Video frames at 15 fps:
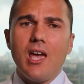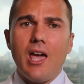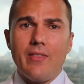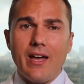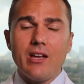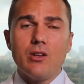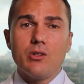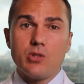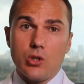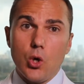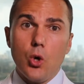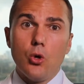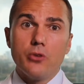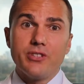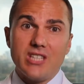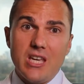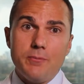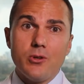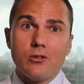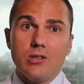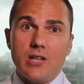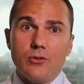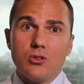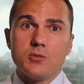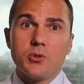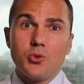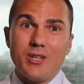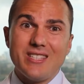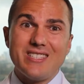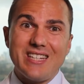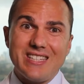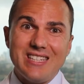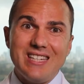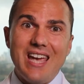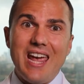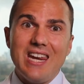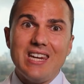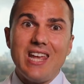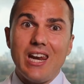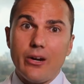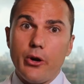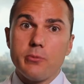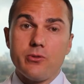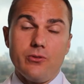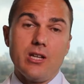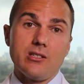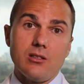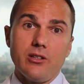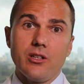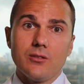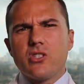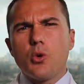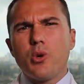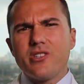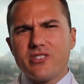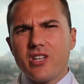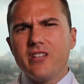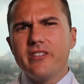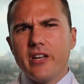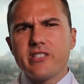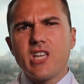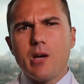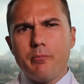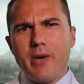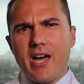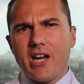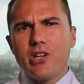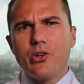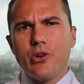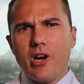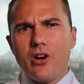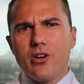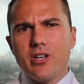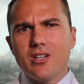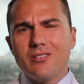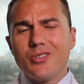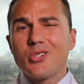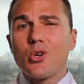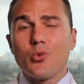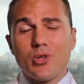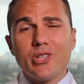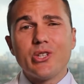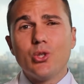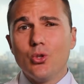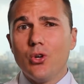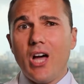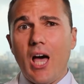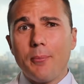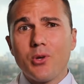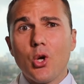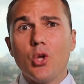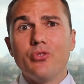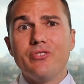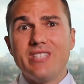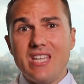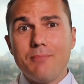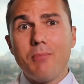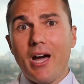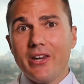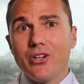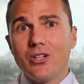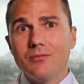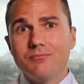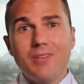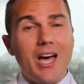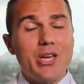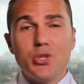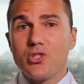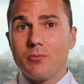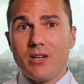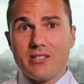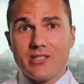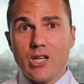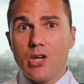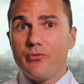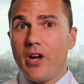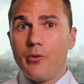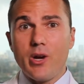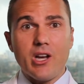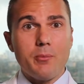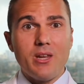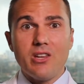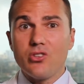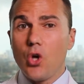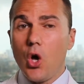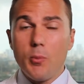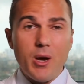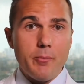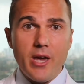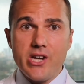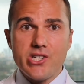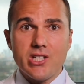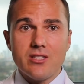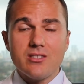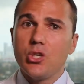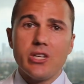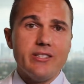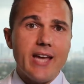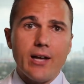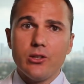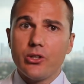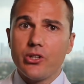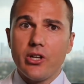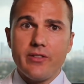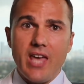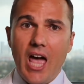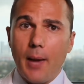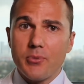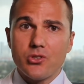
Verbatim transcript: and that is a goal to keep your levels between sixty and eighty nanograms per deciliter. So when sun does come back in your area, there's a really cool app called Dminder. I use it myself, I recommend it to all my patients. You can download it on the App